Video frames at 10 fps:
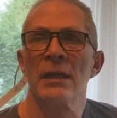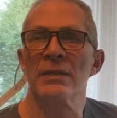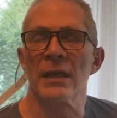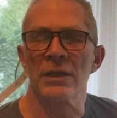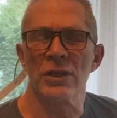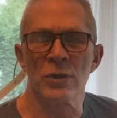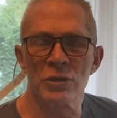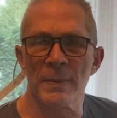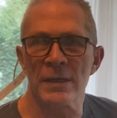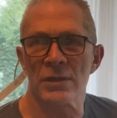done
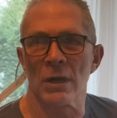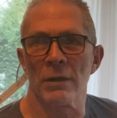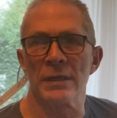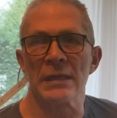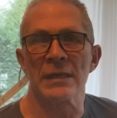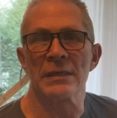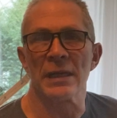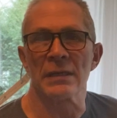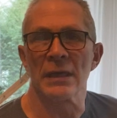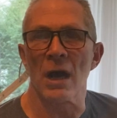huge amounts of R&D,
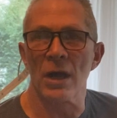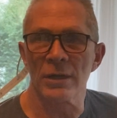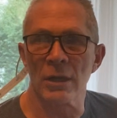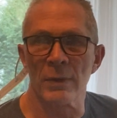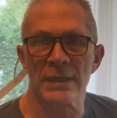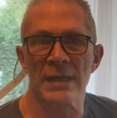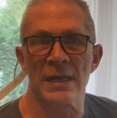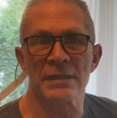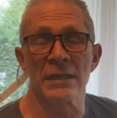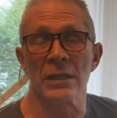done ongoing
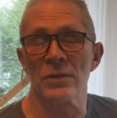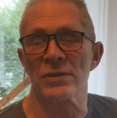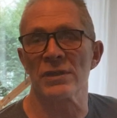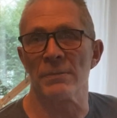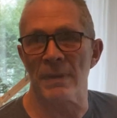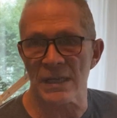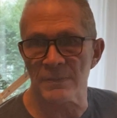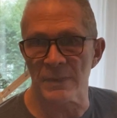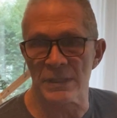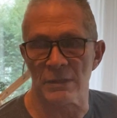testing, uses the
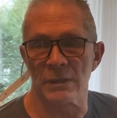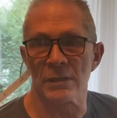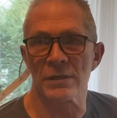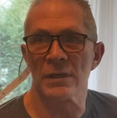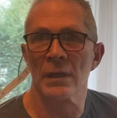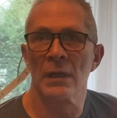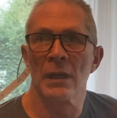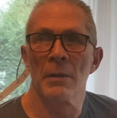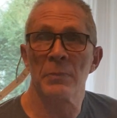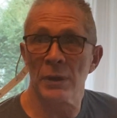best materials.
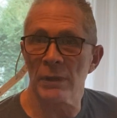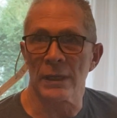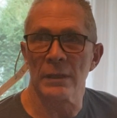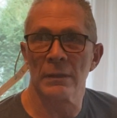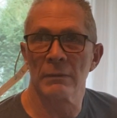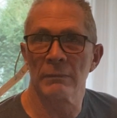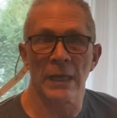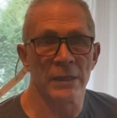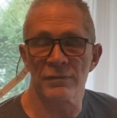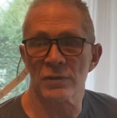Period.
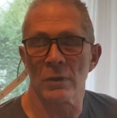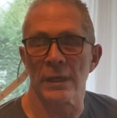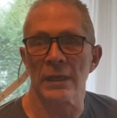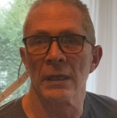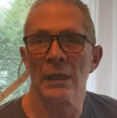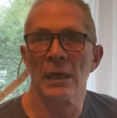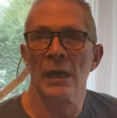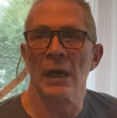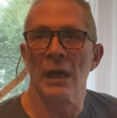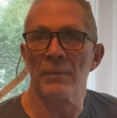End of story.
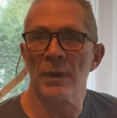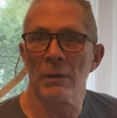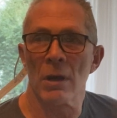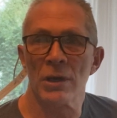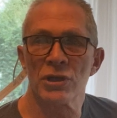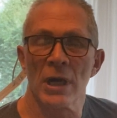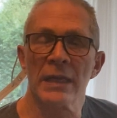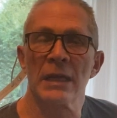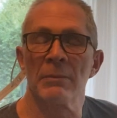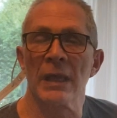There are
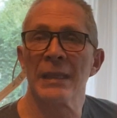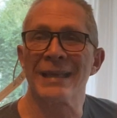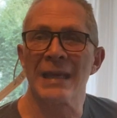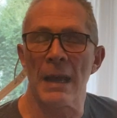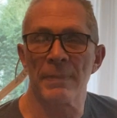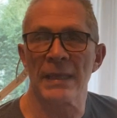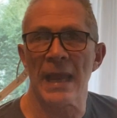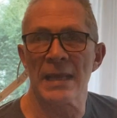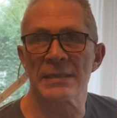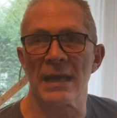Johnny-come-lately
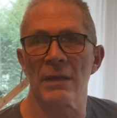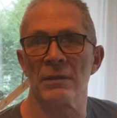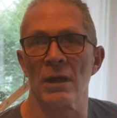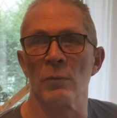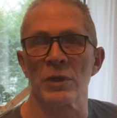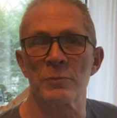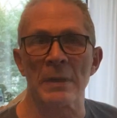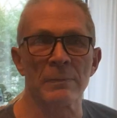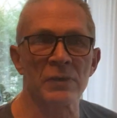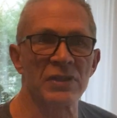copycats out there, which
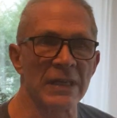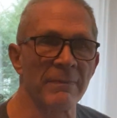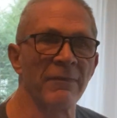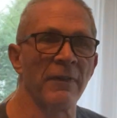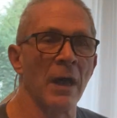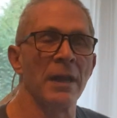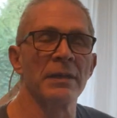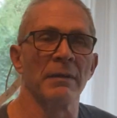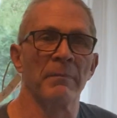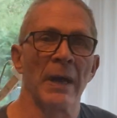people seem
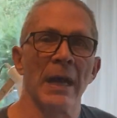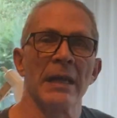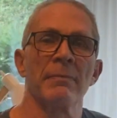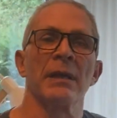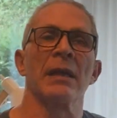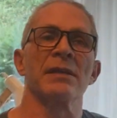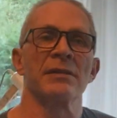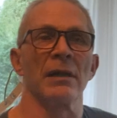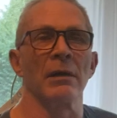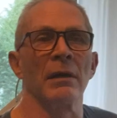fond of buying
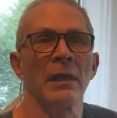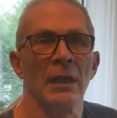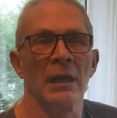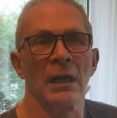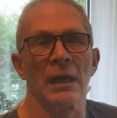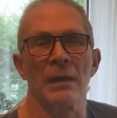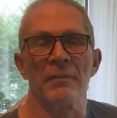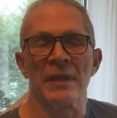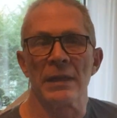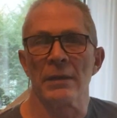because they're
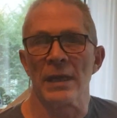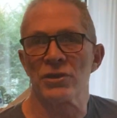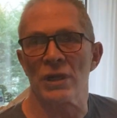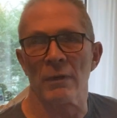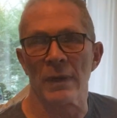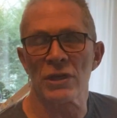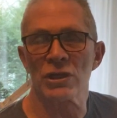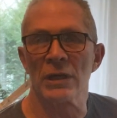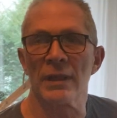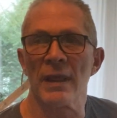the internet
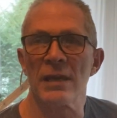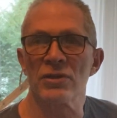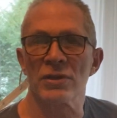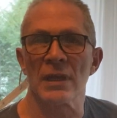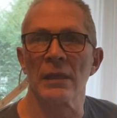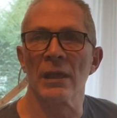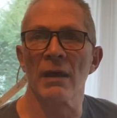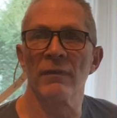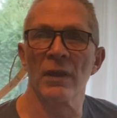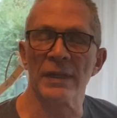generation and they
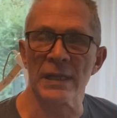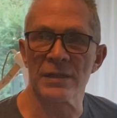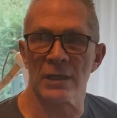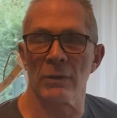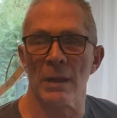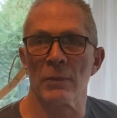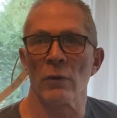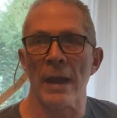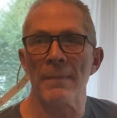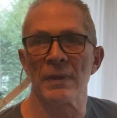love all the Instagram
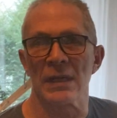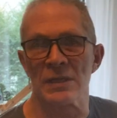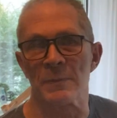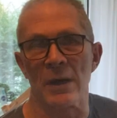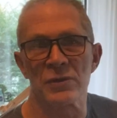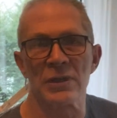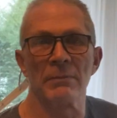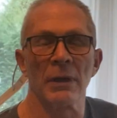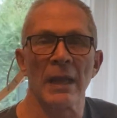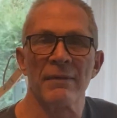crap that gets
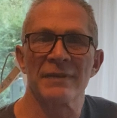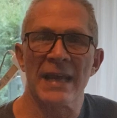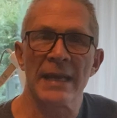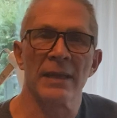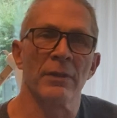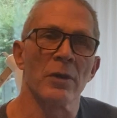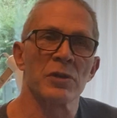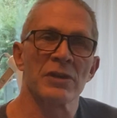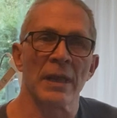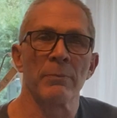posted. But I've taken
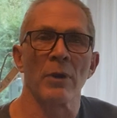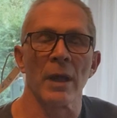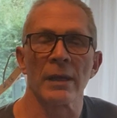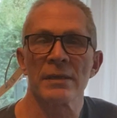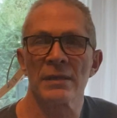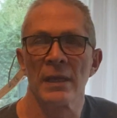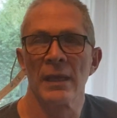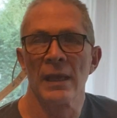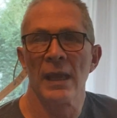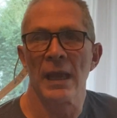those said products
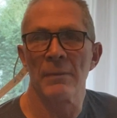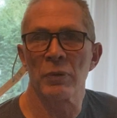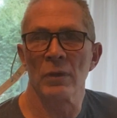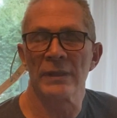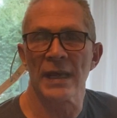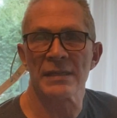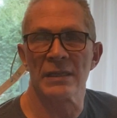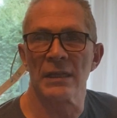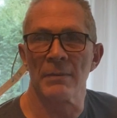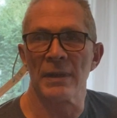and pull
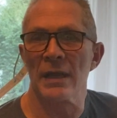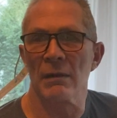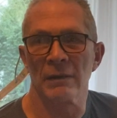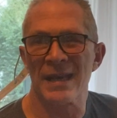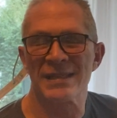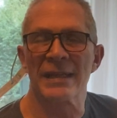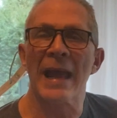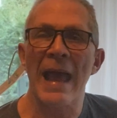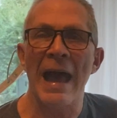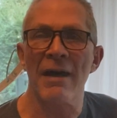tested them, and they're less than
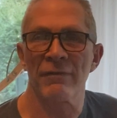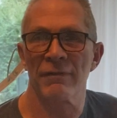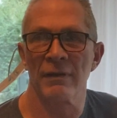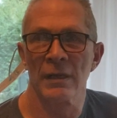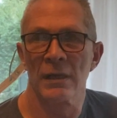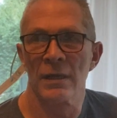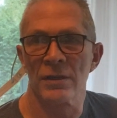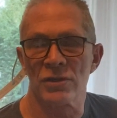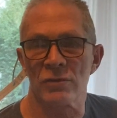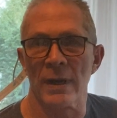half
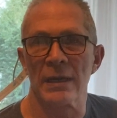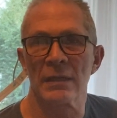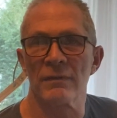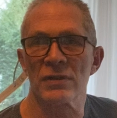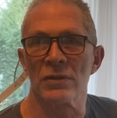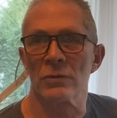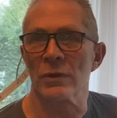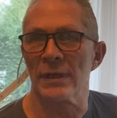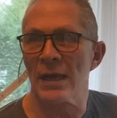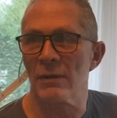the strength of a
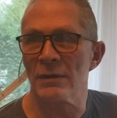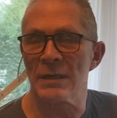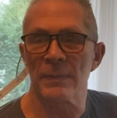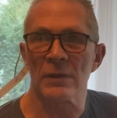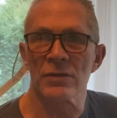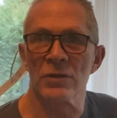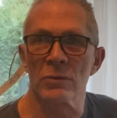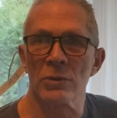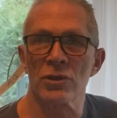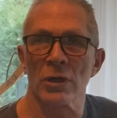Sutra. Now, a typical
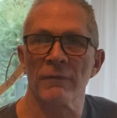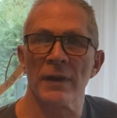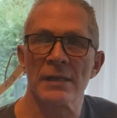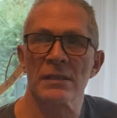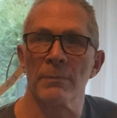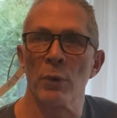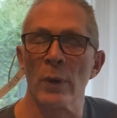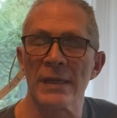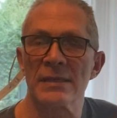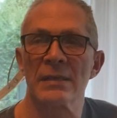Sutra jerk vest, the
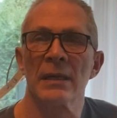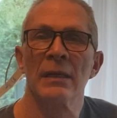points